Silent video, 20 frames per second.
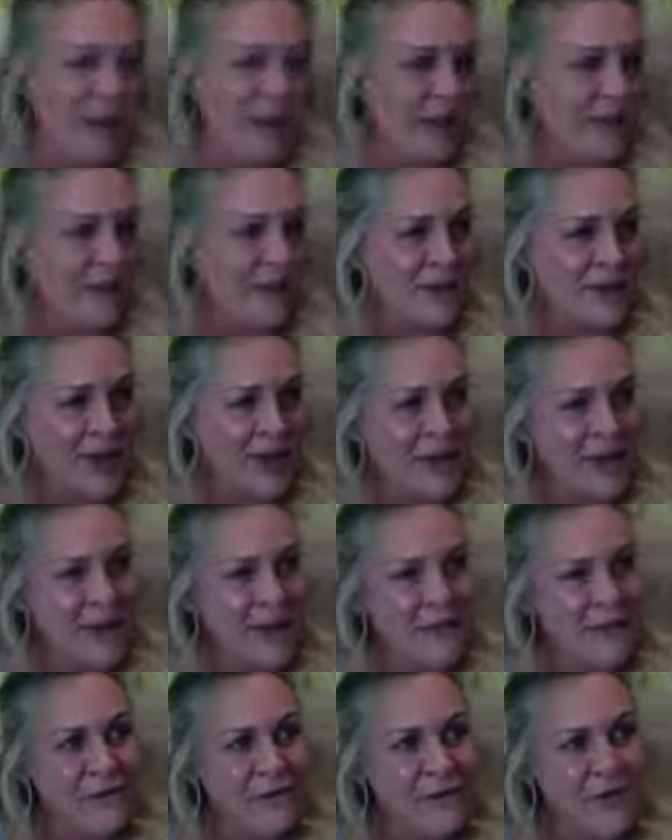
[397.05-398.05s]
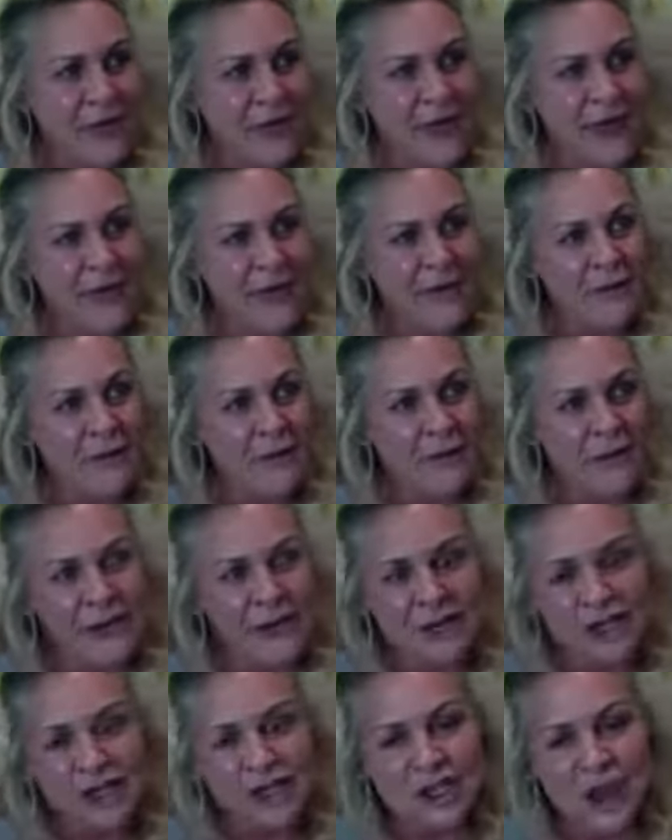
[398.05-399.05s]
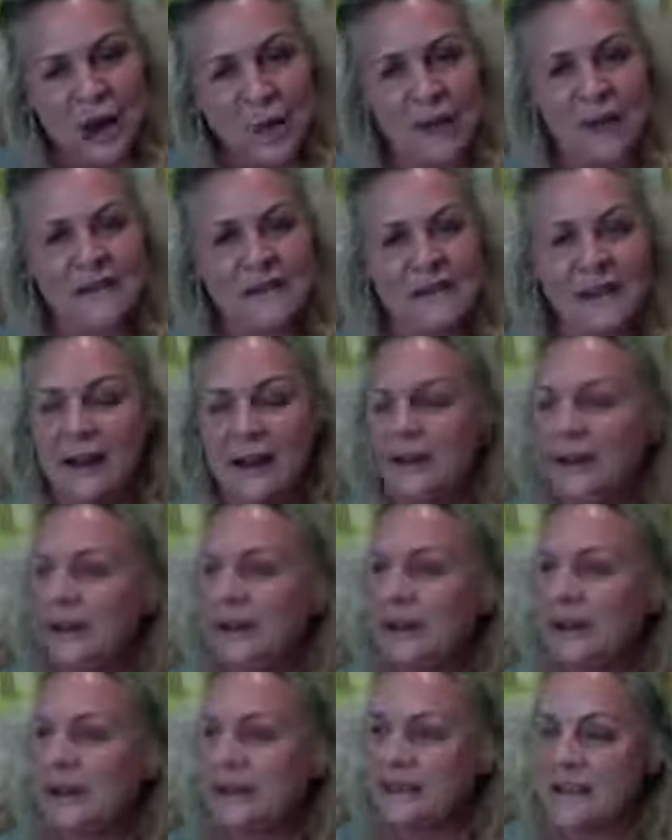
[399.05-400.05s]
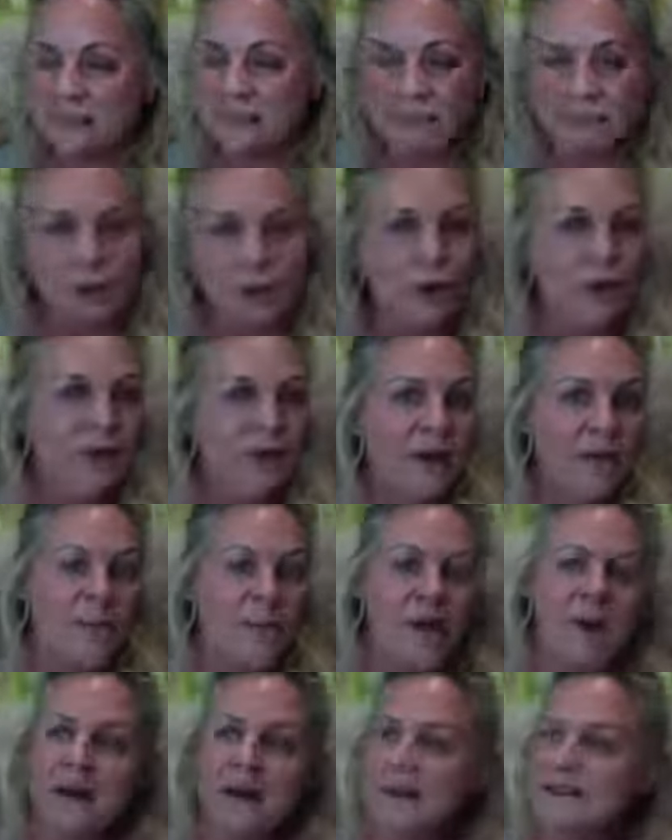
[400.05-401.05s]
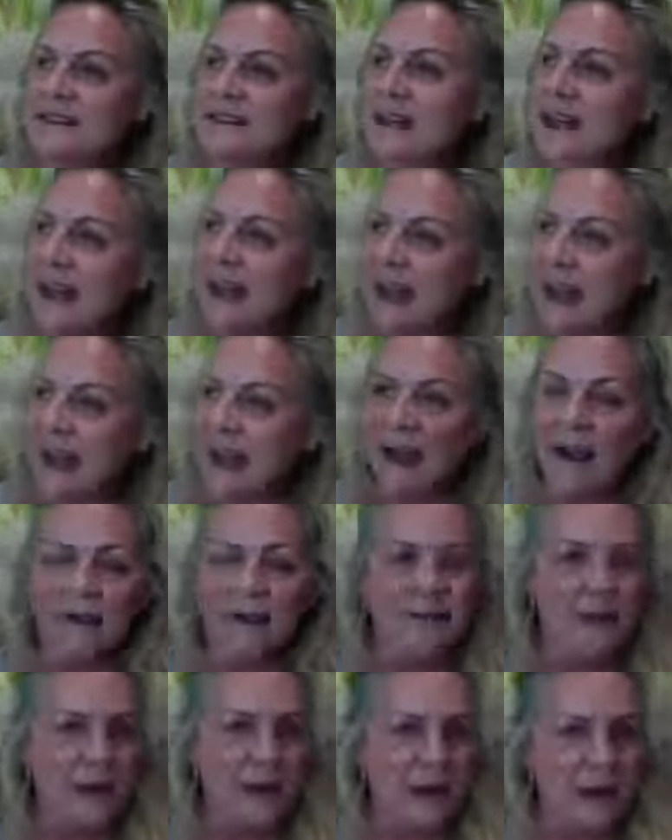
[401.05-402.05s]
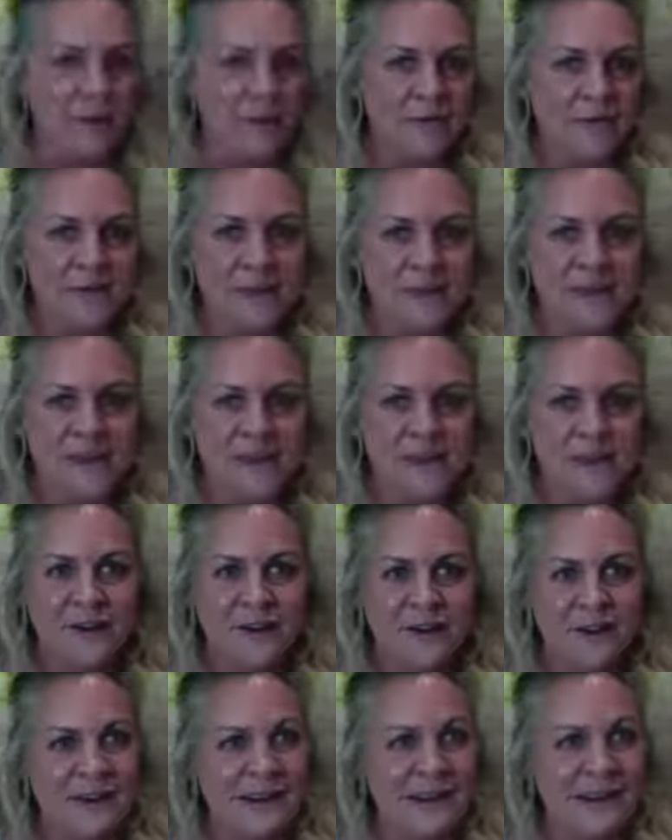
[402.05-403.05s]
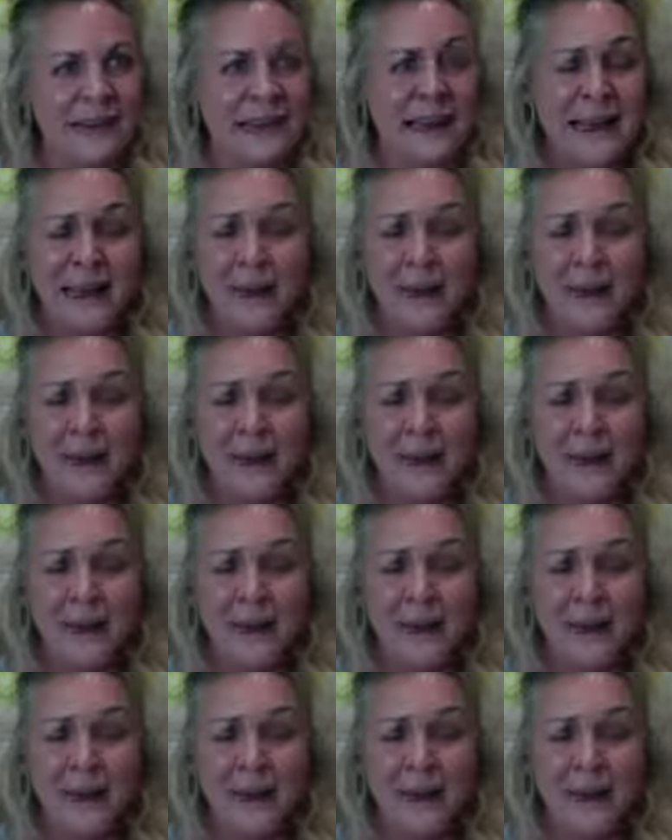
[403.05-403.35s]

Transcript: they really show us how to move our bodies, to get out of our comfort zones and